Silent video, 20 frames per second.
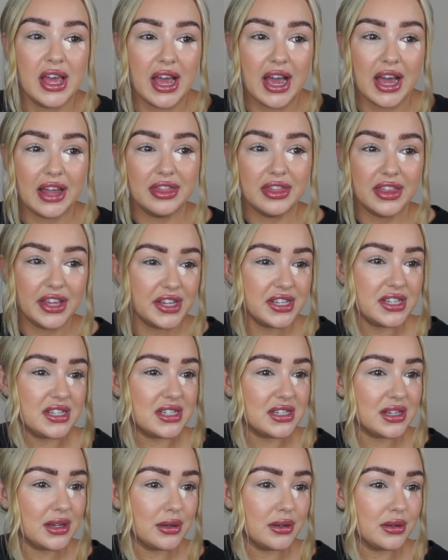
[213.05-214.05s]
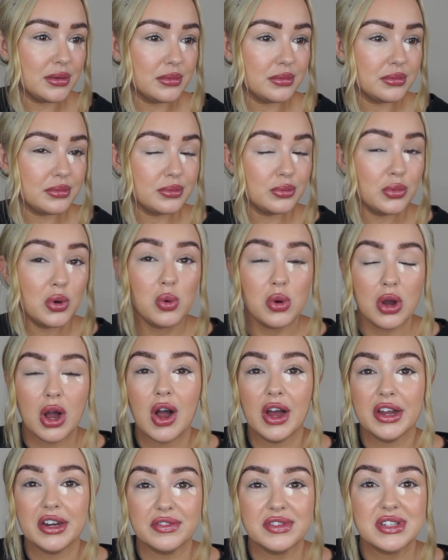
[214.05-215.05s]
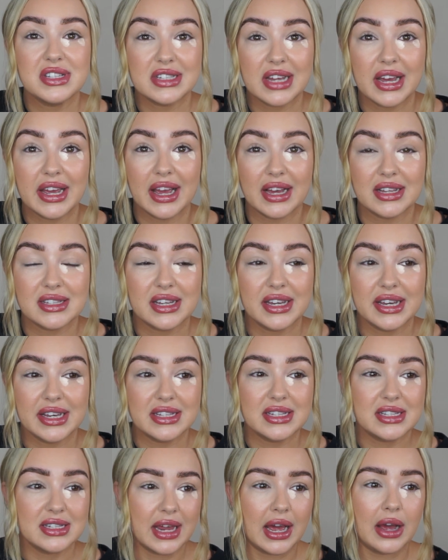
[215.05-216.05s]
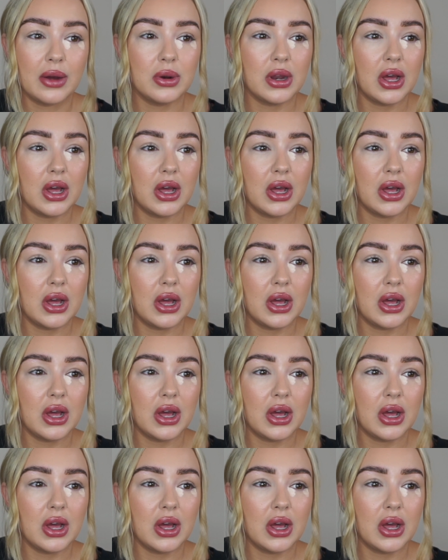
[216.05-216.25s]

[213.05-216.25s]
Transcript: and this will kind of stay as it is now.